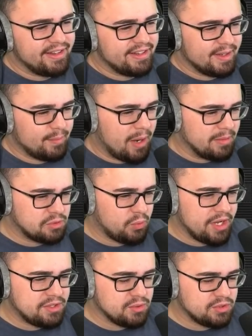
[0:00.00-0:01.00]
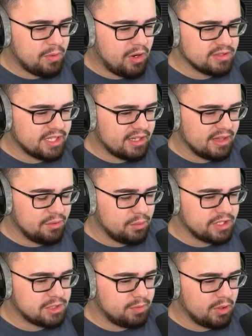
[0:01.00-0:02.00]
Bomb was way too small. It was like a little
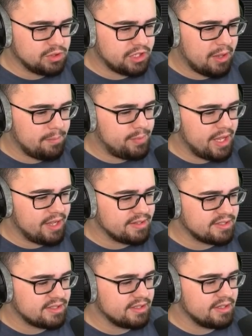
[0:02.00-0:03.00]
explosion at best.